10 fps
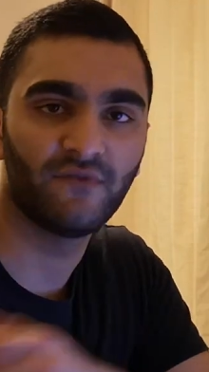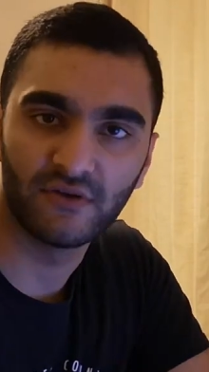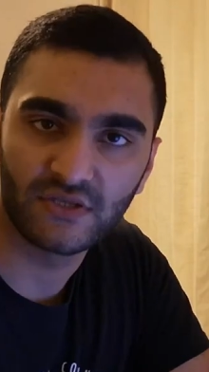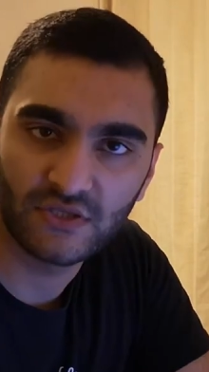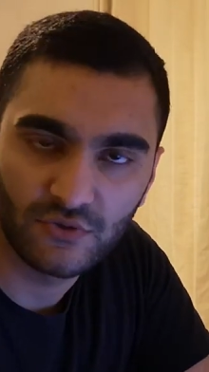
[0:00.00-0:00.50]

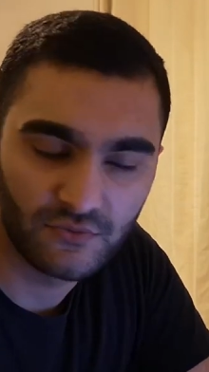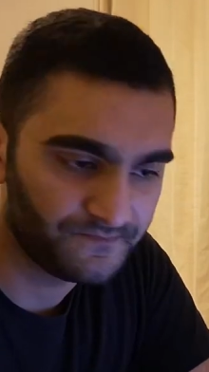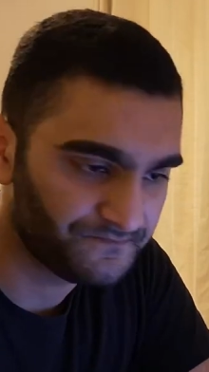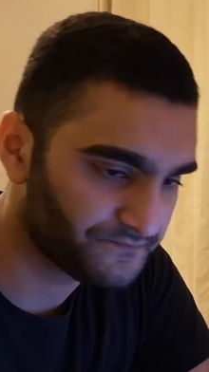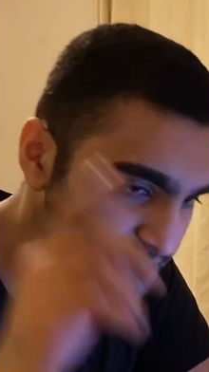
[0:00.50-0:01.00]
very soon.
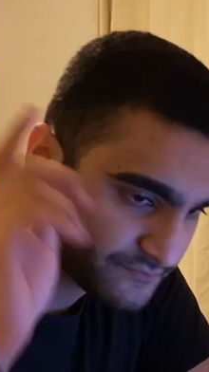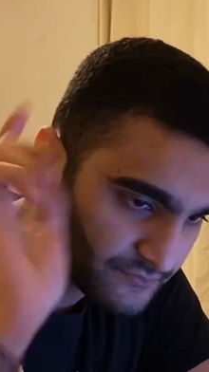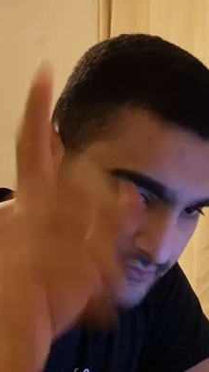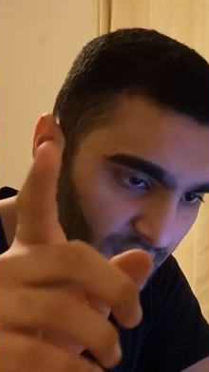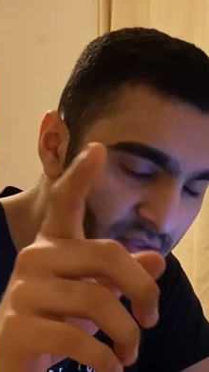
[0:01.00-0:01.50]

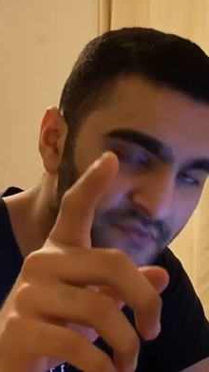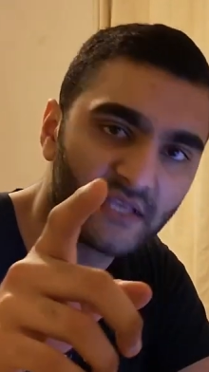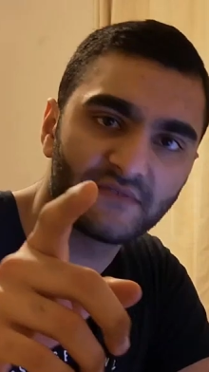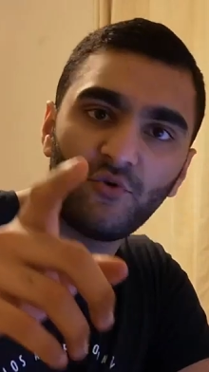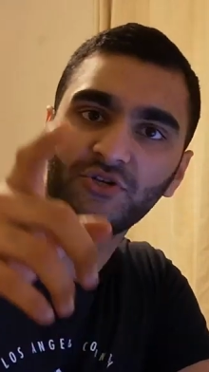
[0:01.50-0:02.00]

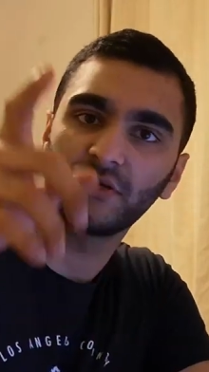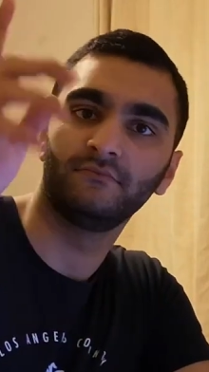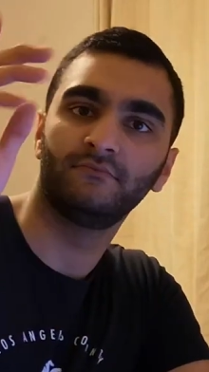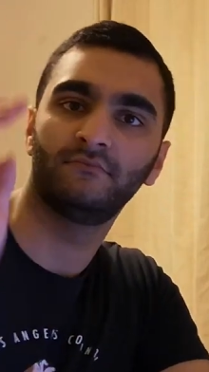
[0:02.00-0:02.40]
Thanks for watching.